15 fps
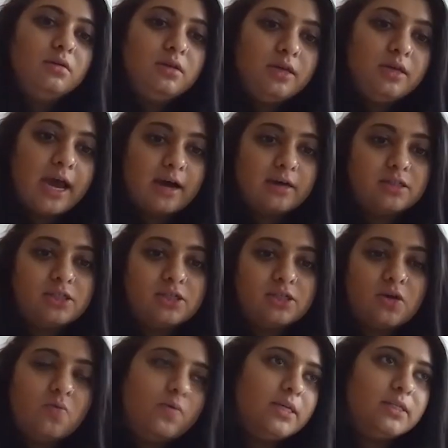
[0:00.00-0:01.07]
Yeah, so
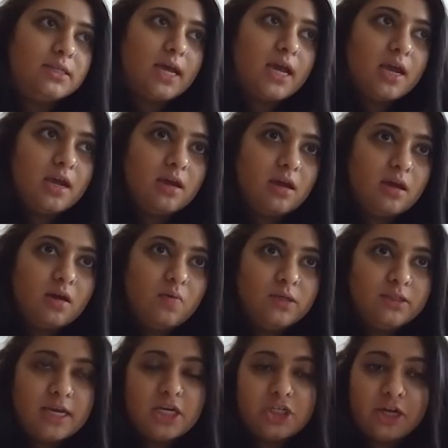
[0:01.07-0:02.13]
we
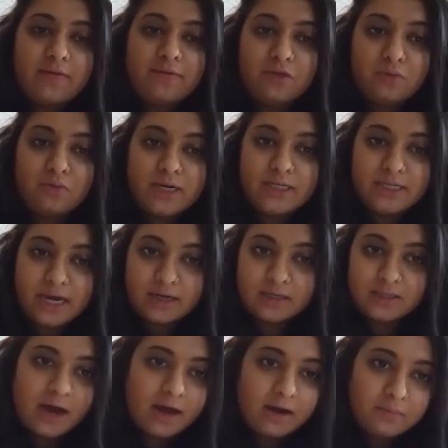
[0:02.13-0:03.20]
say you should have 3 decks
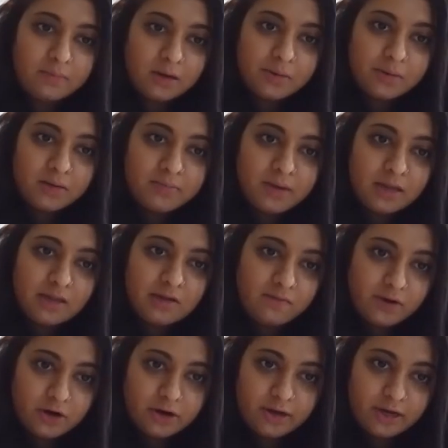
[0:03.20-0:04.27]
at a minimum and then
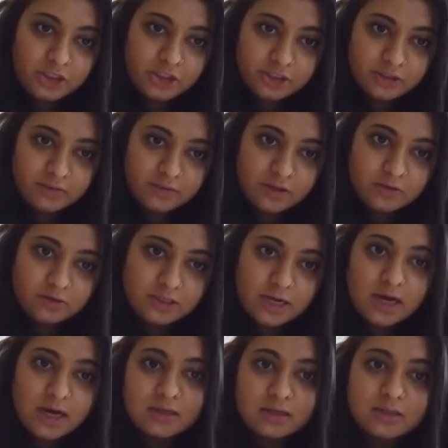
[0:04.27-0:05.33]
variations of those
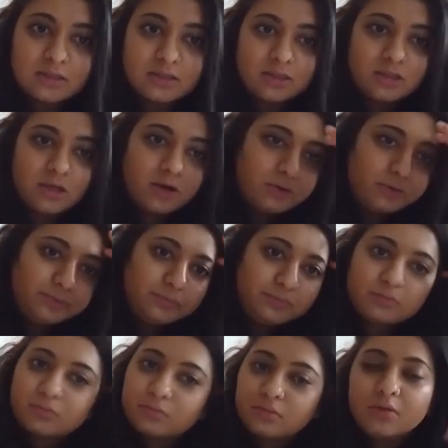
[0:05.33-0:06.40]
decks. So
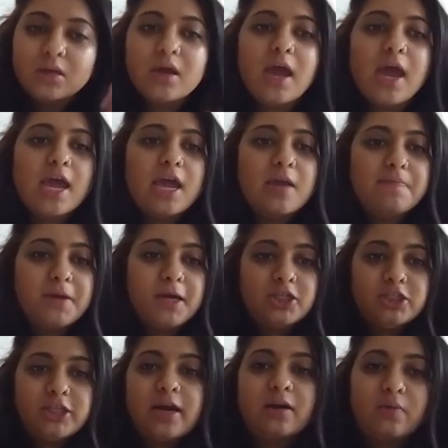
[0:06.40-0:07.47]
a pitch
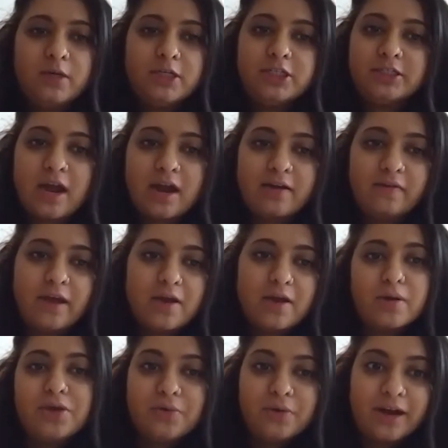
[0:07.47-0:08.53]
deck, which is kind of like
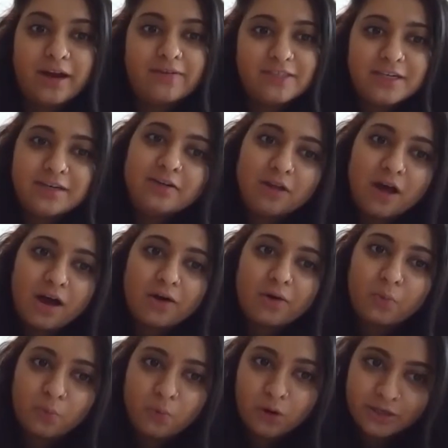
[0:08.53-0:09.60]
what you and I have seen a lot
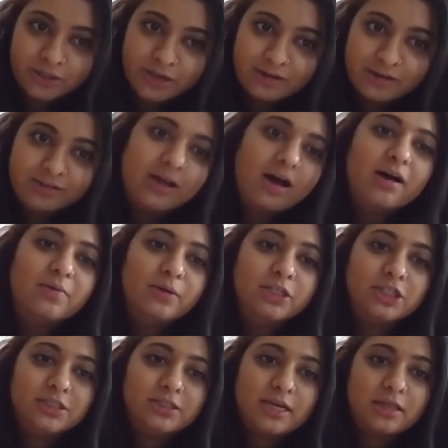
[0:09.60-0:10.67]
or worked on a lot, which
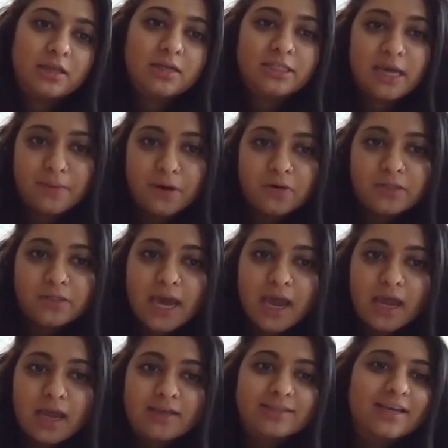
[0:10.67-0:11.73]
is like the demo
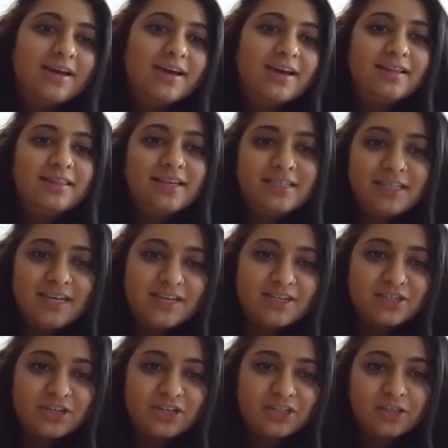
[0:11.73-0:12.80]
days, the
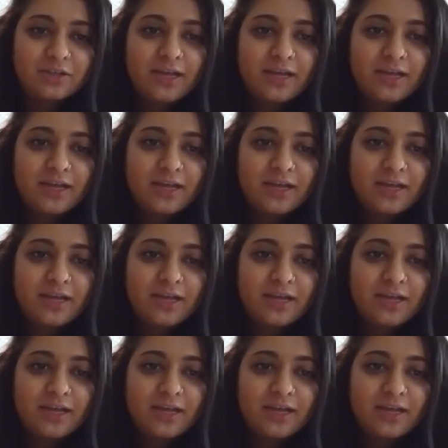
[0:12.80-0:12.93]
teasers, they're